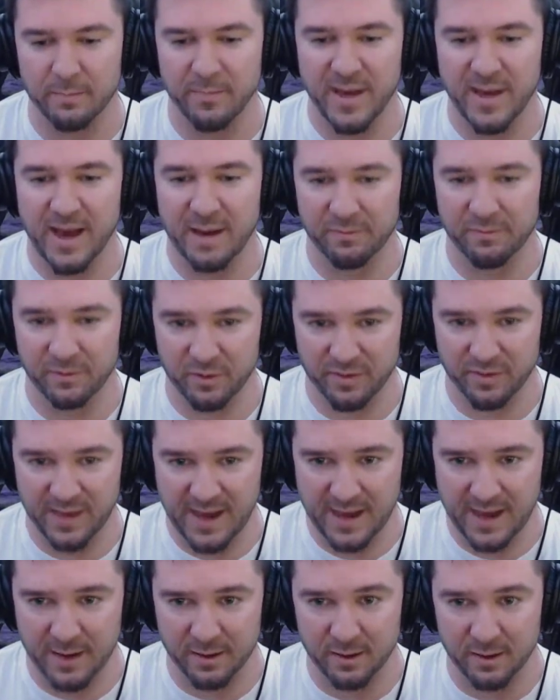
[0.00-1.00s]
After
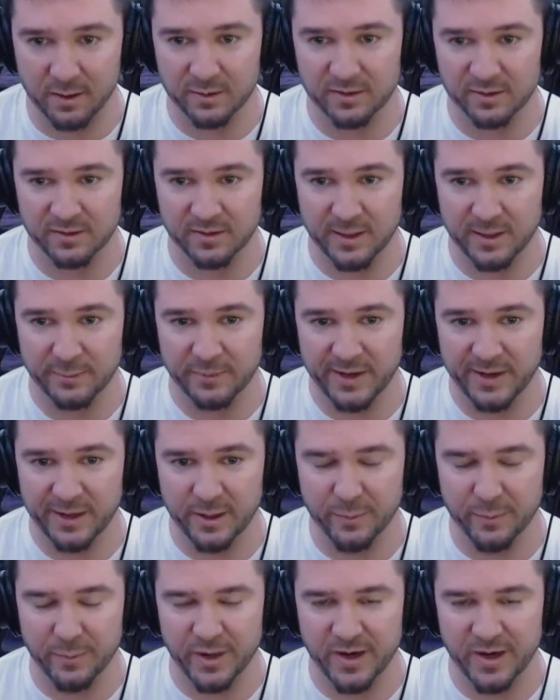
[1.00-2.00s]
that, on the same day
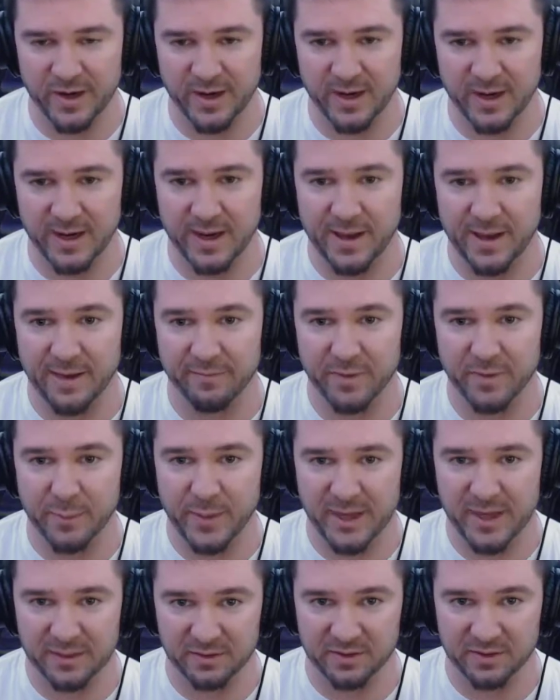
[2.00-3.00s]
on Monday, I have the
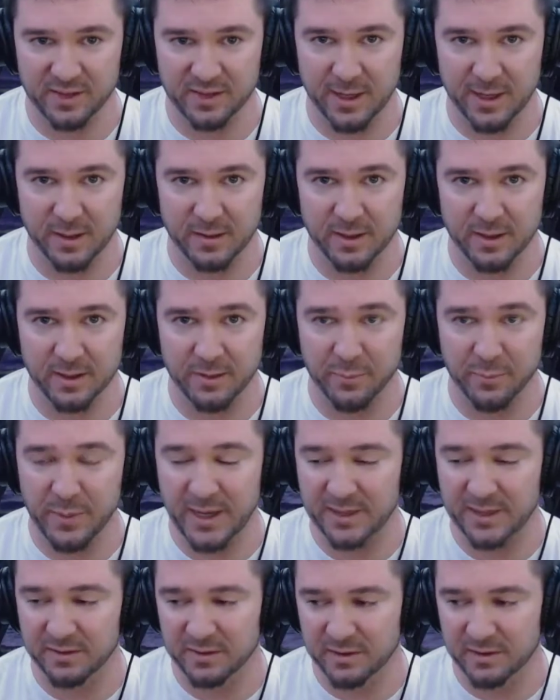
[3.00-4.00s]
PET scan. Now the
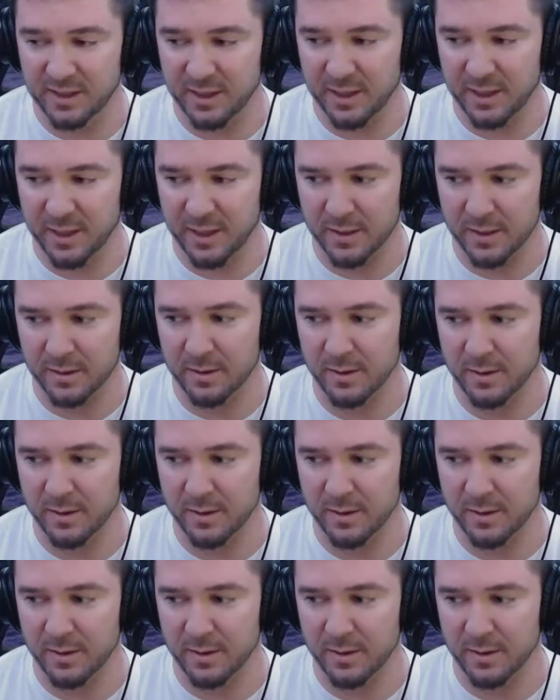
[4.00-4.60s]
PET scan,